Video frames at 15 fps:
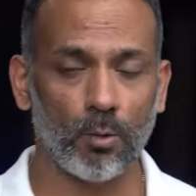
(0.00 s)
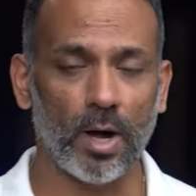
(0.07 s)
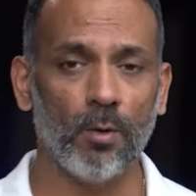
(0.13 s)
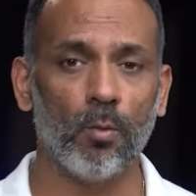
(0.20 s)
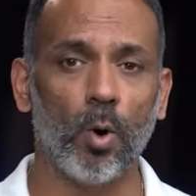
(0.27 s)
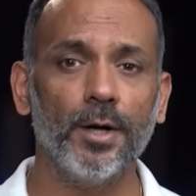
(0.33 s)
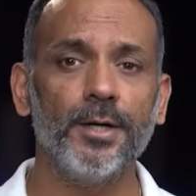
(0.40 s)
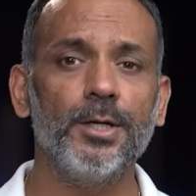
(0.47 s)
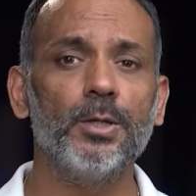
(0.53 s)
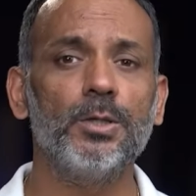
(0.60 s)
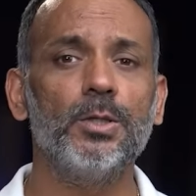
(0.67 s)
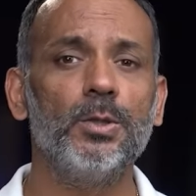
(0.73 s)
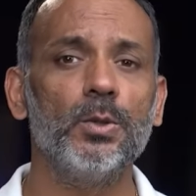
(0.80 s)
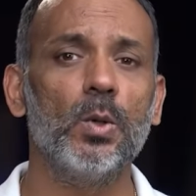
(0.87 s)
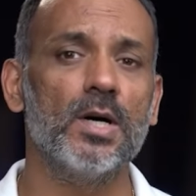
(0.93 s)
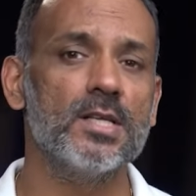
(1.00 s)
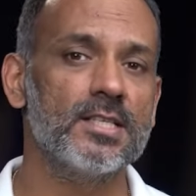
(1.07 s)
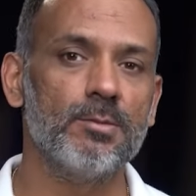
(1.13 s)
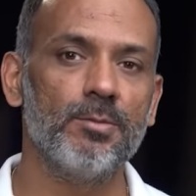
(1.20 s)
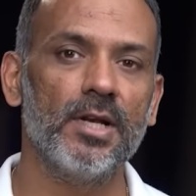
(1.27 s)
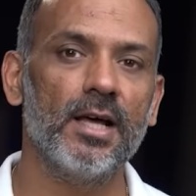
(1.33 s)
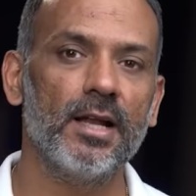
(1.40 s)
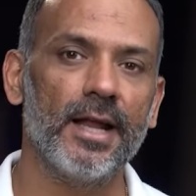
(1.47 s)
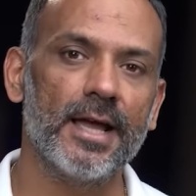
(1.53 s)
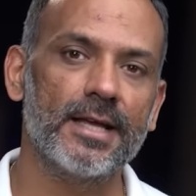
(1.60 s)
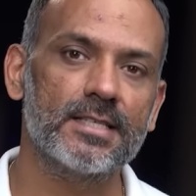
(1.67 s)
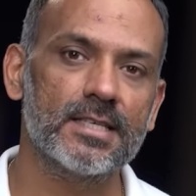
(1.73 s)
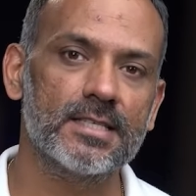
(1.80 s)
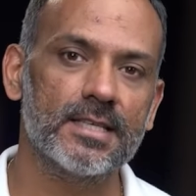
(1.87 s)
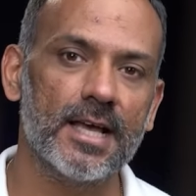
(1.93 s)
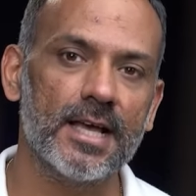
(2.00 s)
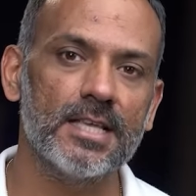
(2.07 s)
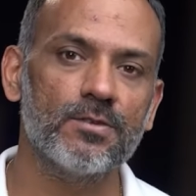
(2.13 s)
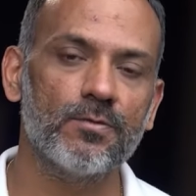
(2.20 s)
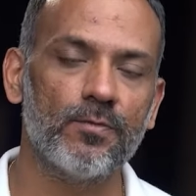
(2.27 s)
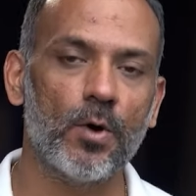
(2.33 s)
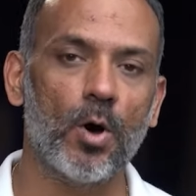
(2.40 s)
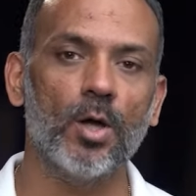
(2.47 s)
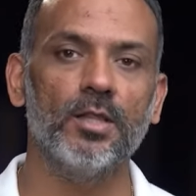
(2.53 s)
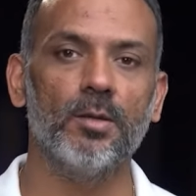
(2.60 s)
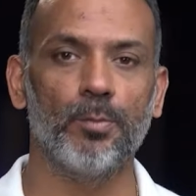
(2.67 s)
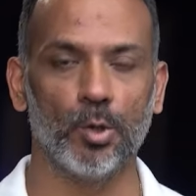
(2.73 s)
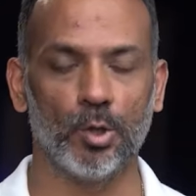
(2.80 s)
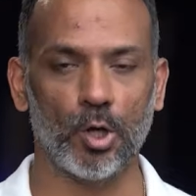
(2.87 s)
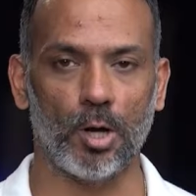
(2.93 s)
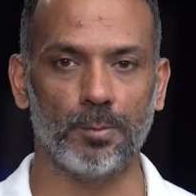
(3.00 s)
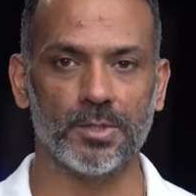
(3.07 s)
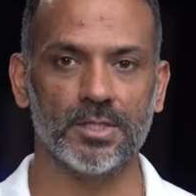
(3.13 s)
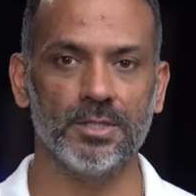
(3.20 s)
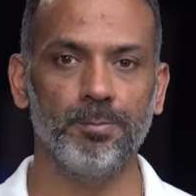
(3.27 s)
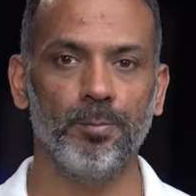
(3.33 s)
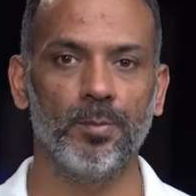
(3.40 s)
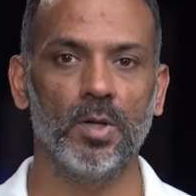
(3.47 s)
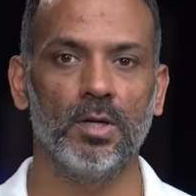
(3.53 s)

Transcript: Now, I want you to do a similar exercise for the put option.